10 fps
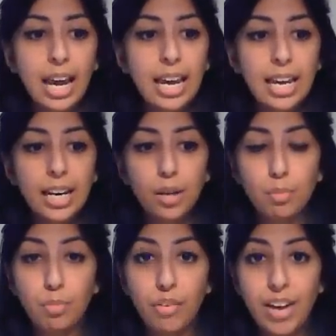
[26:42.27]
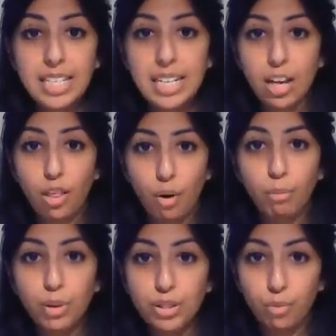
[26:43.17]
in preventing
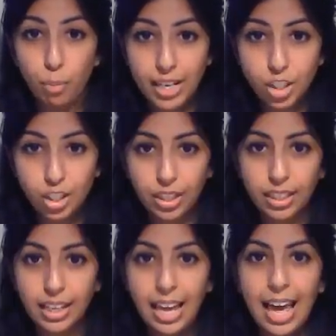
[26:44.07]
thrombus formation.